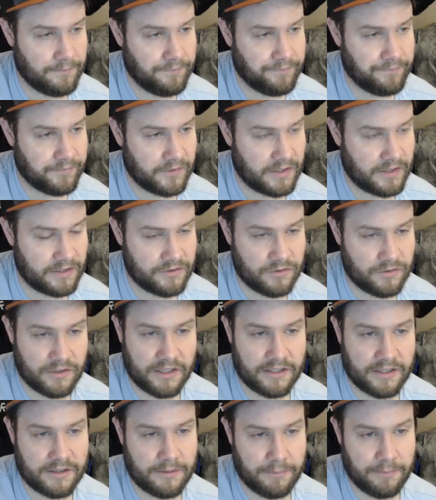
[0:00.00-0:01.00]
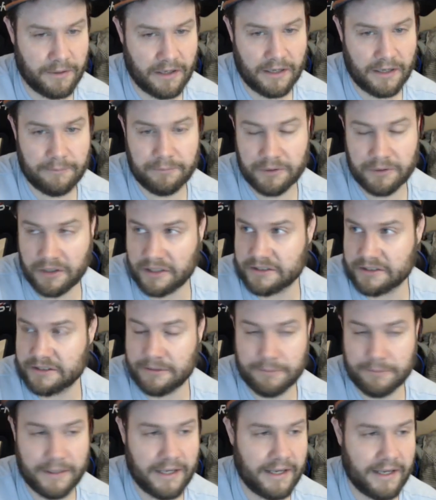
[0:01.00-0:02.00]
because you get the pot plus
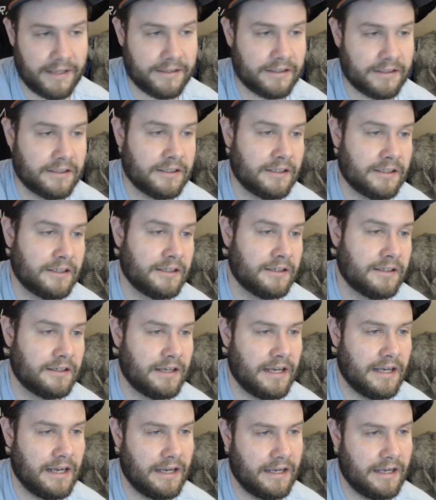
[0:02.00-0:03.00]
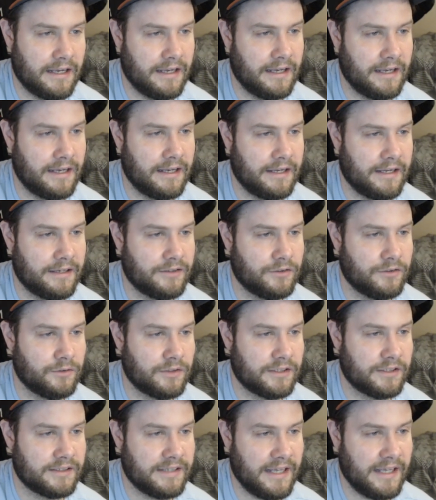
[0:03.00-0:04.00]
the bet, and you
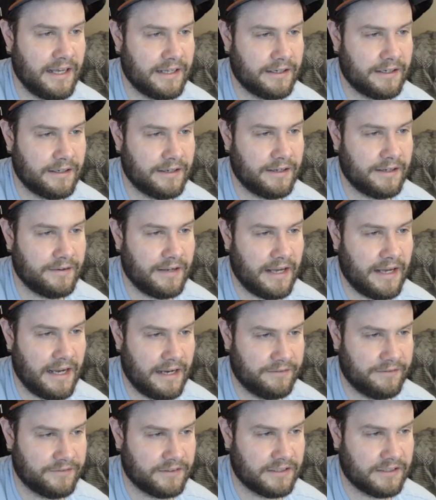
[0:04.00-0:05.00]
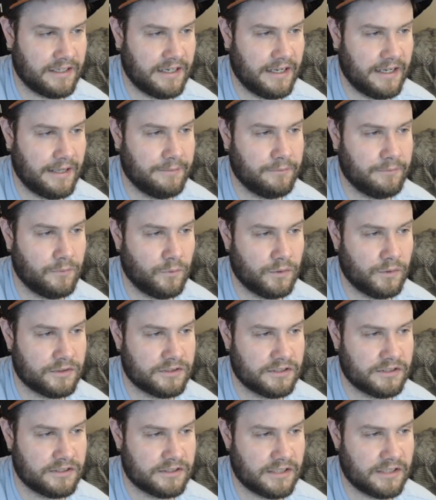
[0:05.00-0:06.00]
get that half the time,
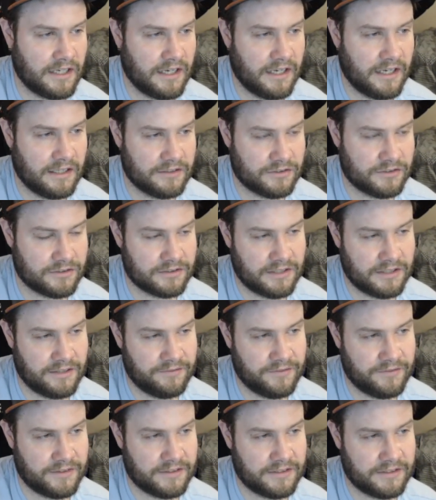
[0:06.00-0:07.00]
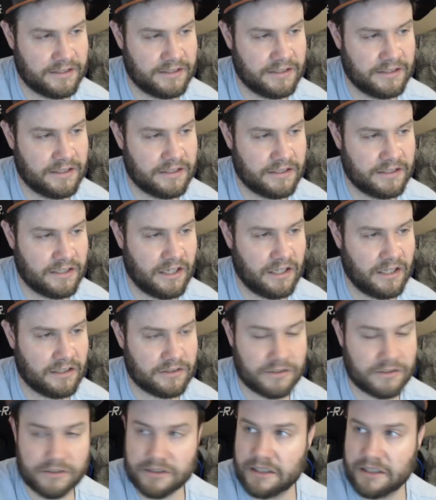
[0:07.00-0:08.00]
which is
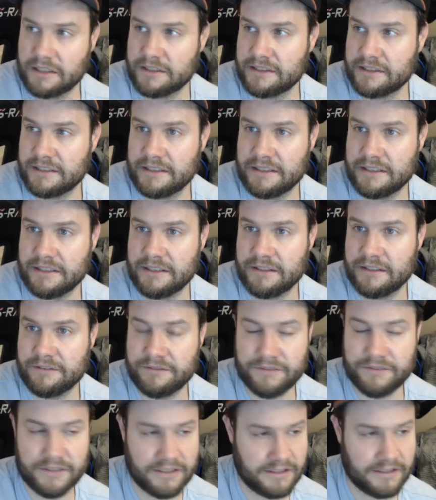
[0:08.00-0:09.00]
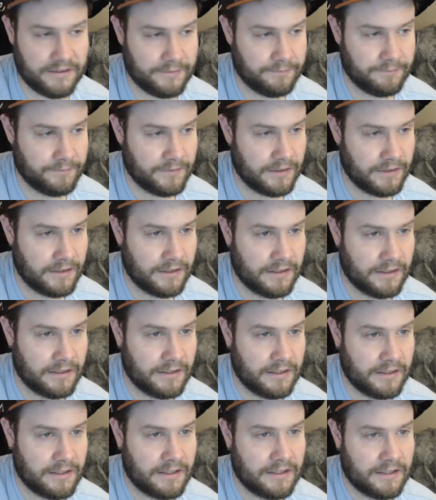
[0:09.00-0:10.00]
$150 an EV.
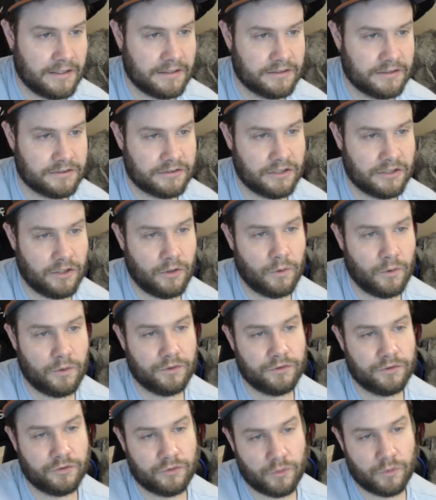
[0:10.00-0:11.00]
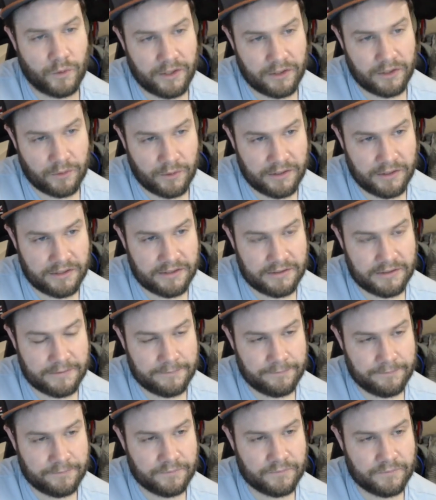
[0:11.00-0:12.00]
So queen
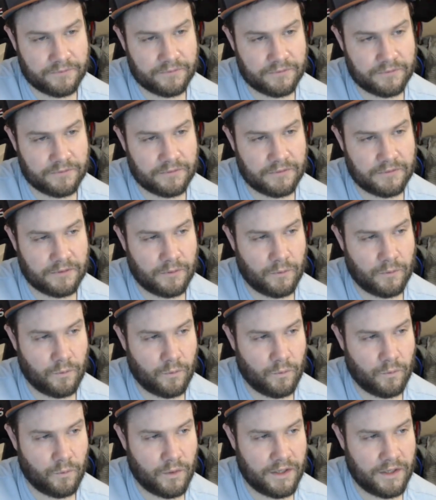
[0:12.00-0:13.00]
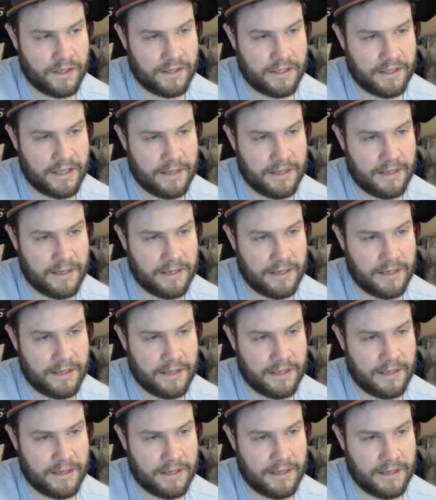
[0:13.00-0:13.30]
queen, when they